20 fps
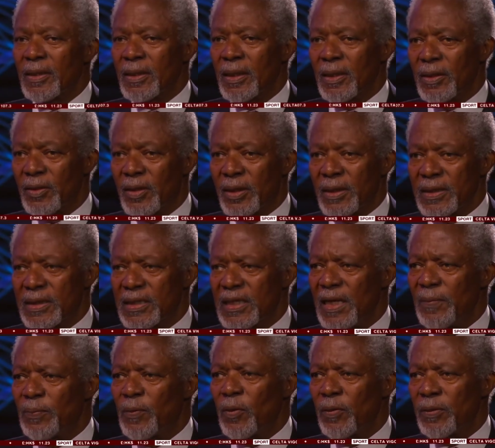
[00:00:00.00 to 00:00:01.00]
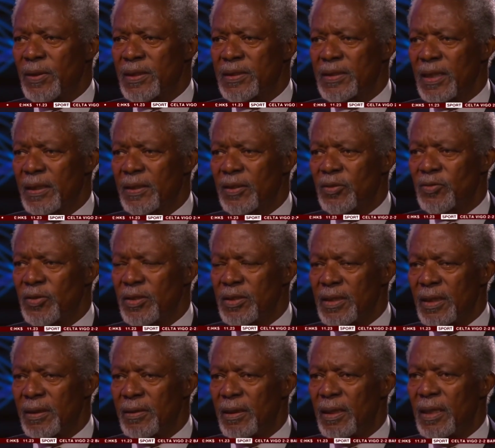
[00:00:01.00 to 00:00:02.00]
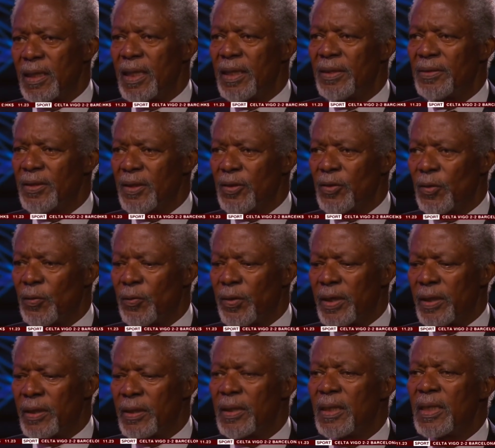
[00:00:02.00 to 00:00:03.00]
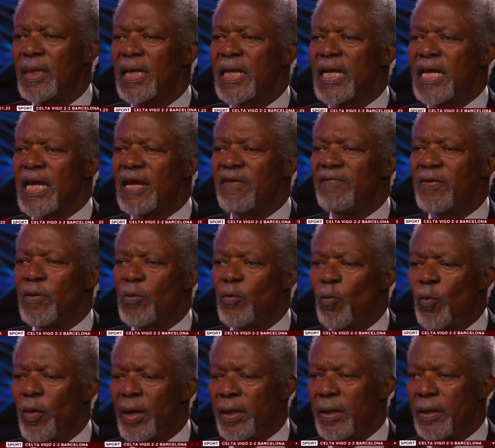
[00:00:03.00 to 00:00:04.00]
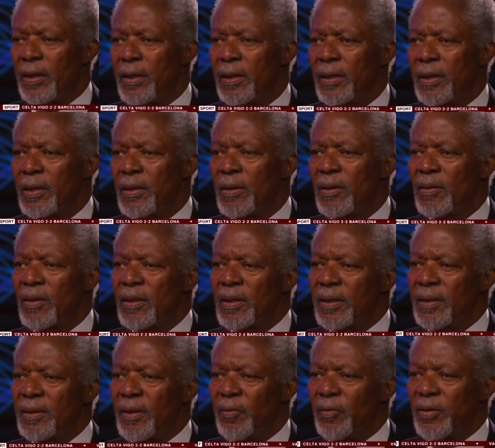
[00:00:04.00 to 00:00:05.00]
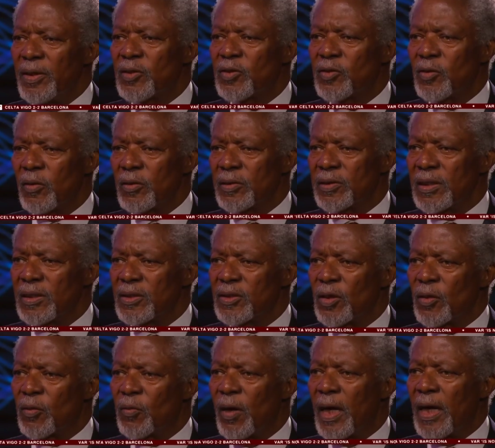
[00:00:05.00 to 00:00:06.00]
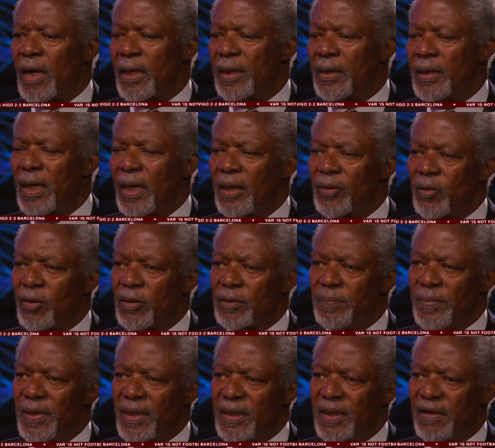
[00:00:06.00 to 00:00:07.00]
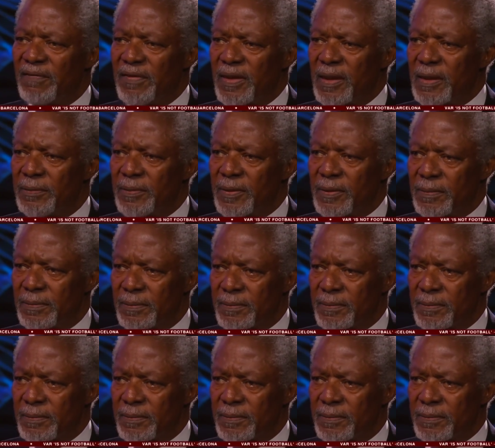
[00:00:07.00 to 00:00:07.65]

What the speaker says: You can scapegoat the Secretary General and the UN even when the resources required are not made available.